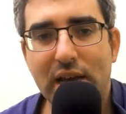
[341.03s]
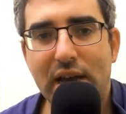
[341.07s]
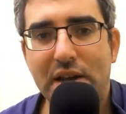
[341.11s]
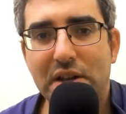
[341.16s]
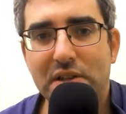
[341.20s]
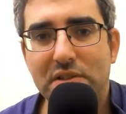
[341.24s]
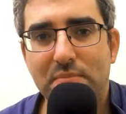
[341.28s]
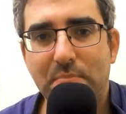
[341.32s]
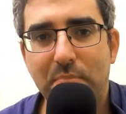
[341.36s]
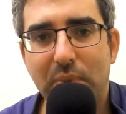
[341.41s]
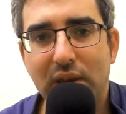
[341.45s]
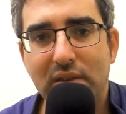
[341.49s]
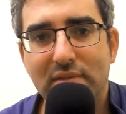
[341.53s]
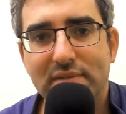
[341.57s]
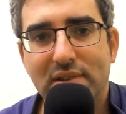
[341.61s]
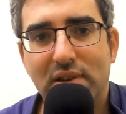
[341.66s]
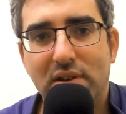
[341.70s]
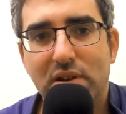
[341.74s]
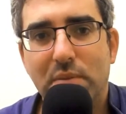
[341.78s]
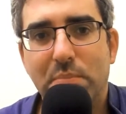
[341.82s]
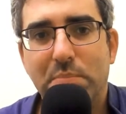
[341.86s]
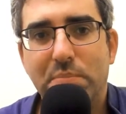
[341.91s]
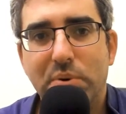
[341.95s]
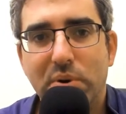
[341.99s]
and it's based
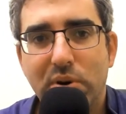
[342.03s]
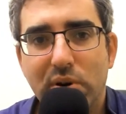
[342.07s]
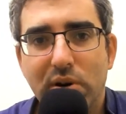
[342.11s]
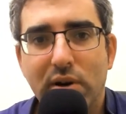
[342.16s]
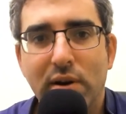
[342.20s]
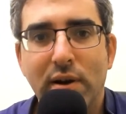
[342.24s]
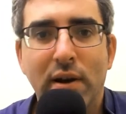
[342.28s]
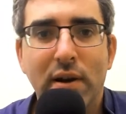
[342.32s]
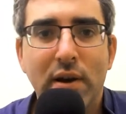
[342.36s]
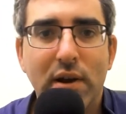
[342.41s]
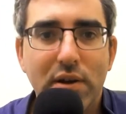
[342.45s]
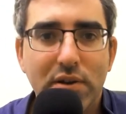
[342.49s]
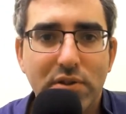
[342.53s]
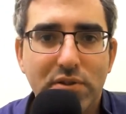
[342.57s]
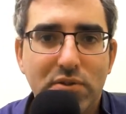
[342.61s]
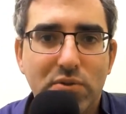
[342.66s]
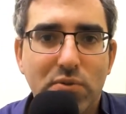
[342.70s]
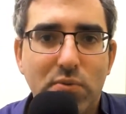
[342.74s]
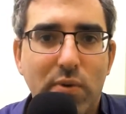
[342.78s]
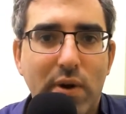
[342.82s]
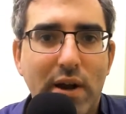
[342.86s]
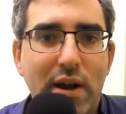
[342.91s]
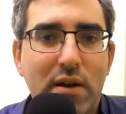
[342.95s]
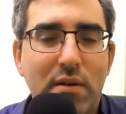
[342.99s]
on a per
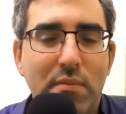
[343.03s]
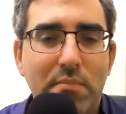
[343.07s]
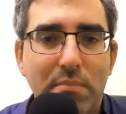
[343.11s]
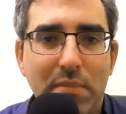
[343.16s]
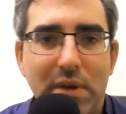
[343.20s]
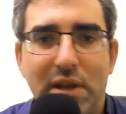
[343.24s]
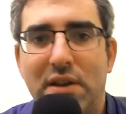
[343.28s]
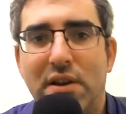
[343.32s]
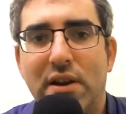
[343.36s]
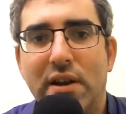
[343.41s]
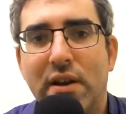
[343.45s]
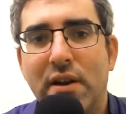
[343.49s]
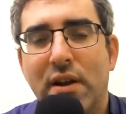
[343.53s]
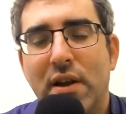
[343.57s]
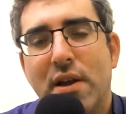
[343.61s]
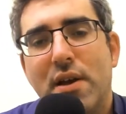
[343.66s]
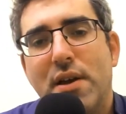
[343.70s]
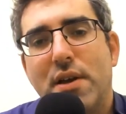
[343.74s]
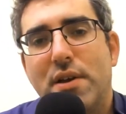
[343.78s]
square meter.